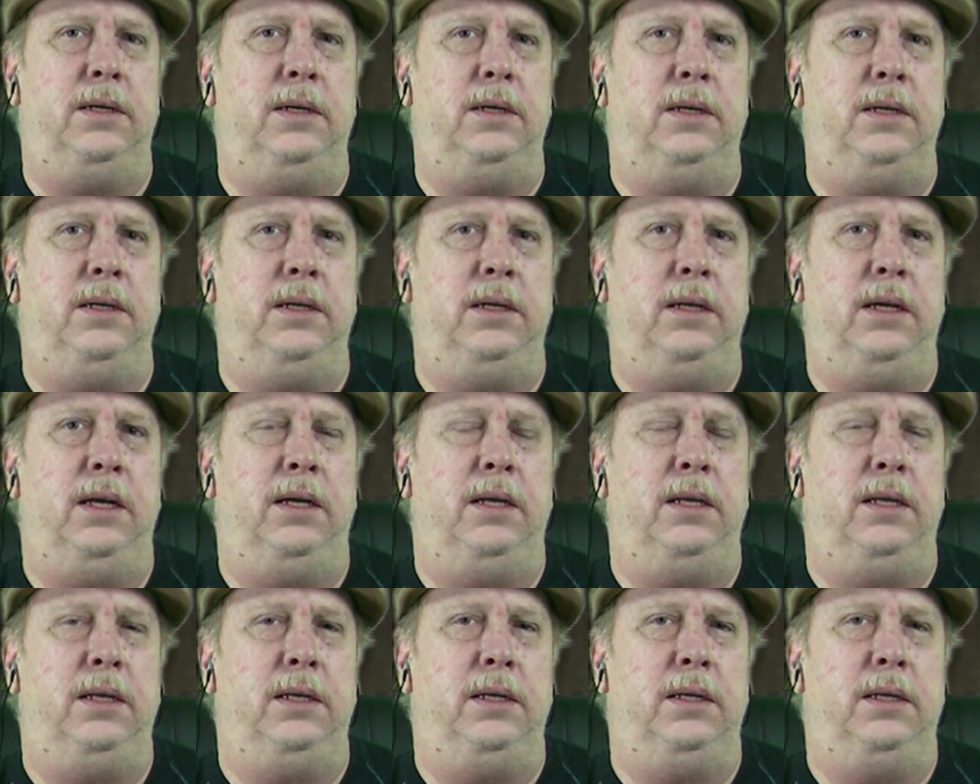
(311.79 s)

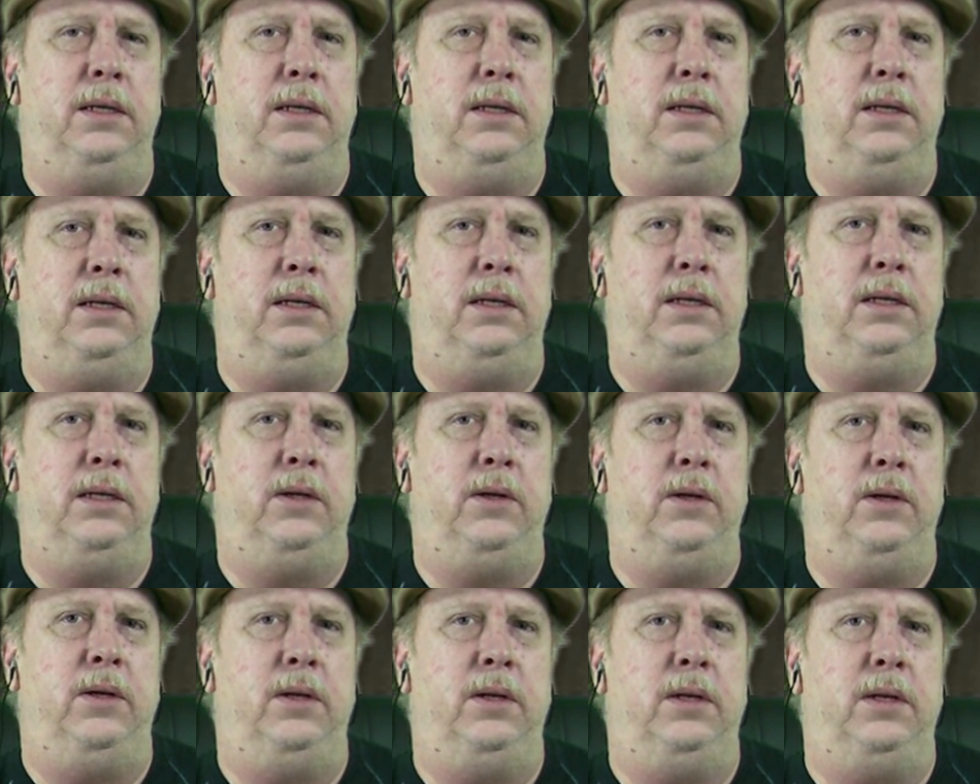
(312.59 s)
probably a foot
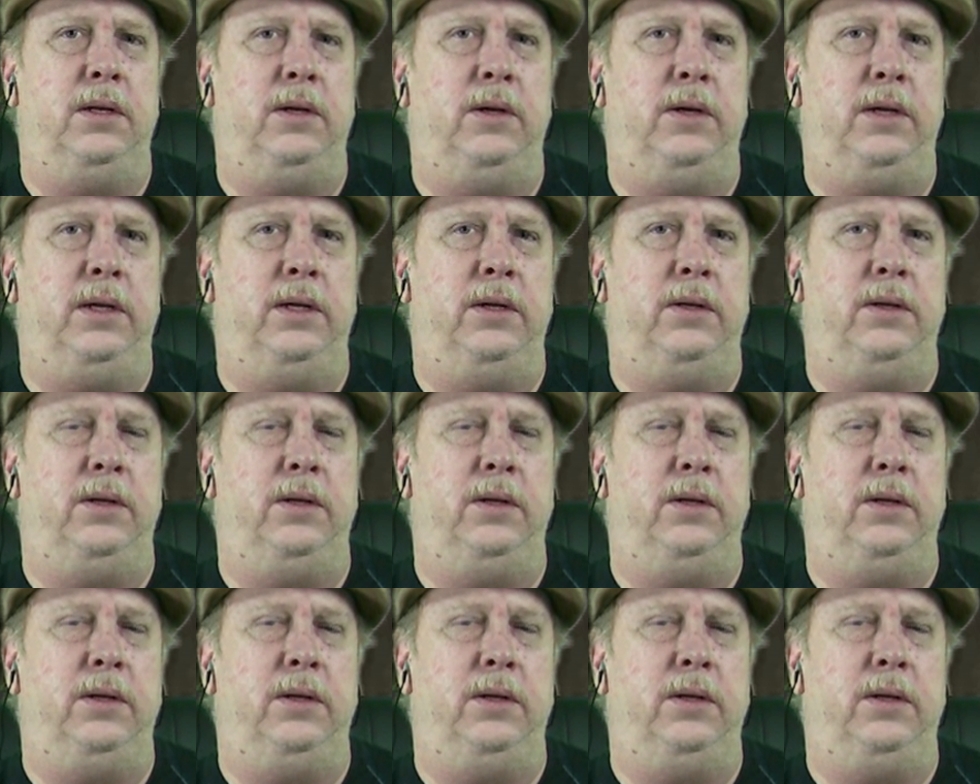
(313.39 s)
off the ground.